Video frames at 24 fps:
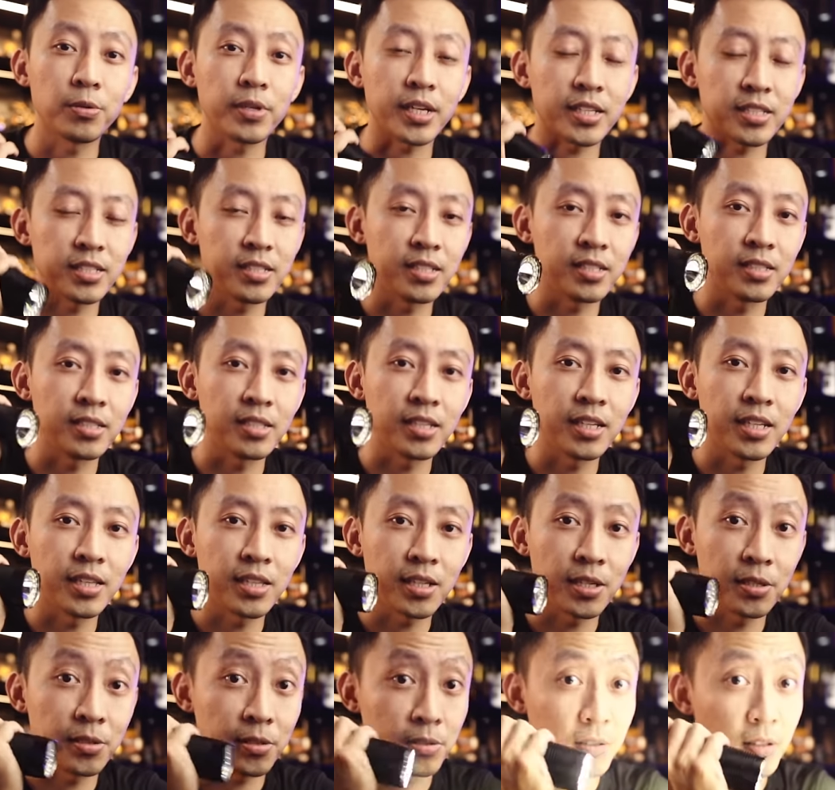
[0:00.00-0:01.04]
to accidentally
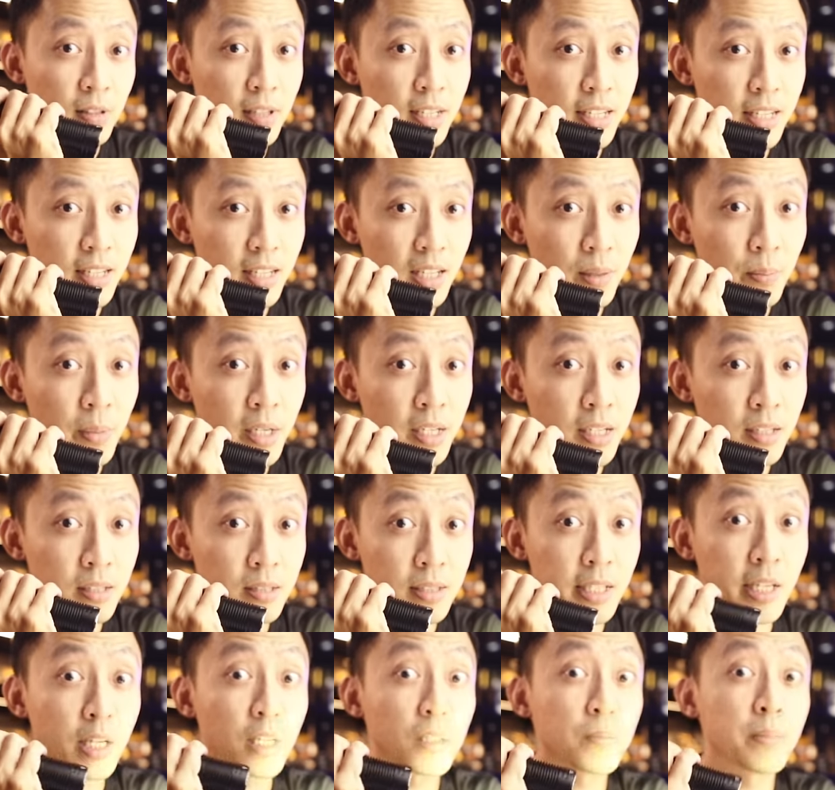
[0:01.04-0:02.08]
turn on the light and make it
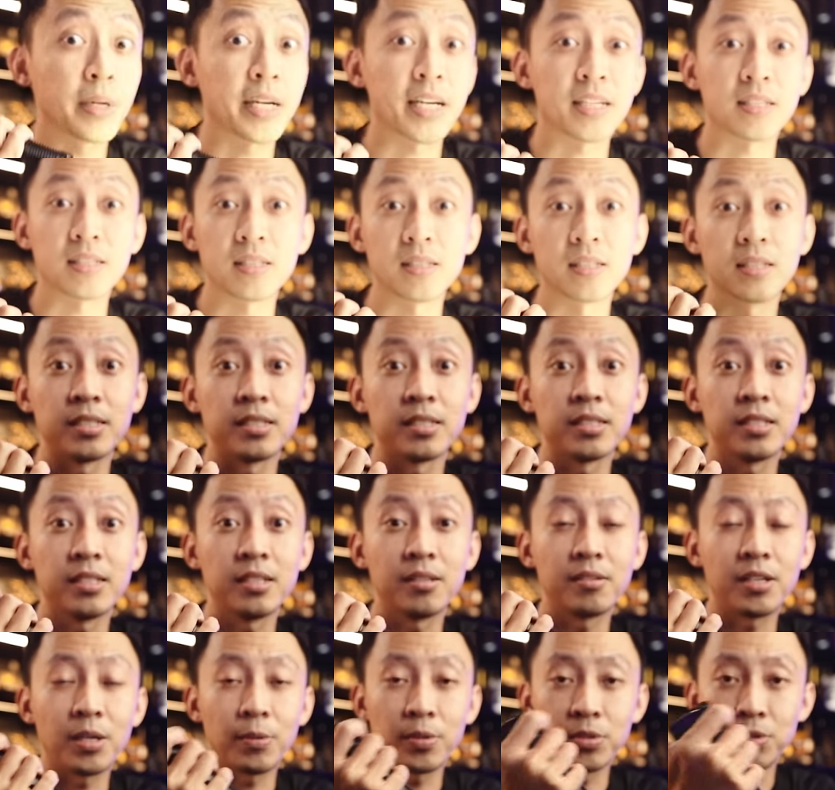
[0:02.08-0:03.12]
stay on by accident.
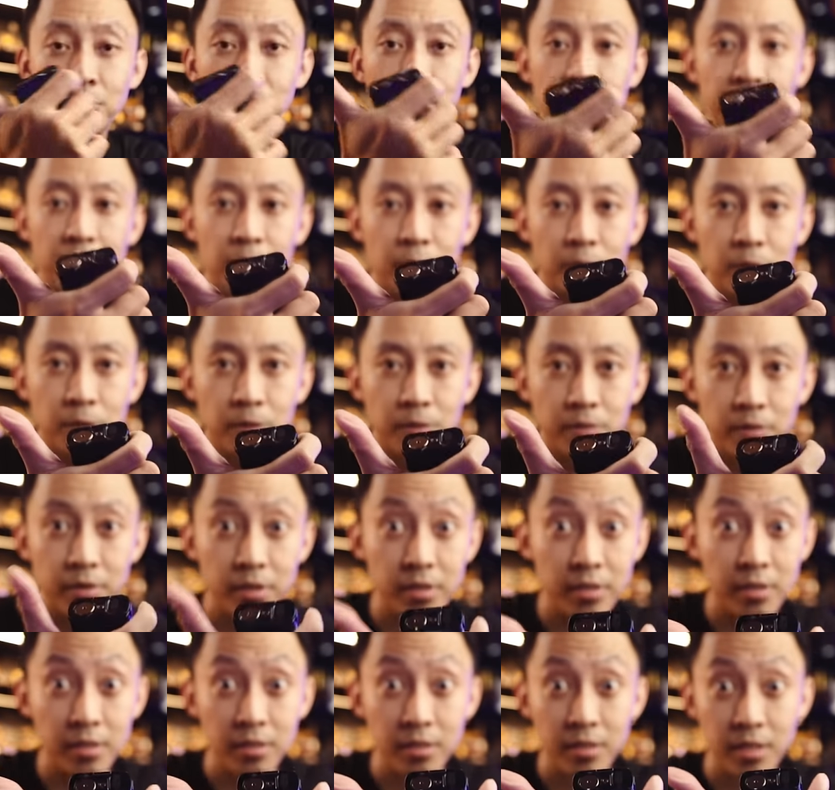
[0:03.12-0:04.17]
Right, once you let go,
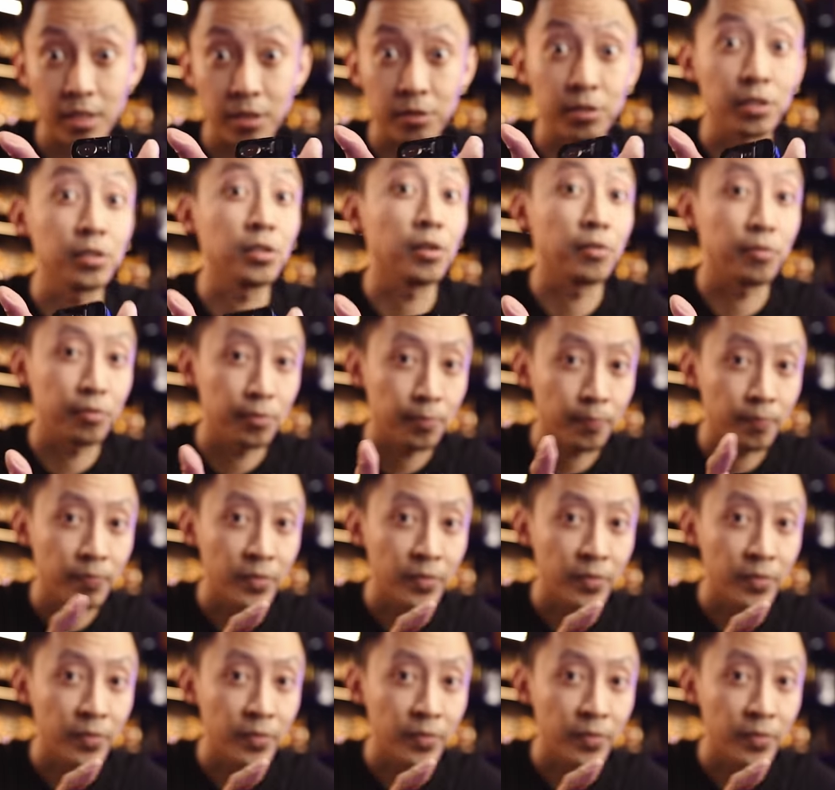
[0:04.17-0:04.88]
it's you turn off.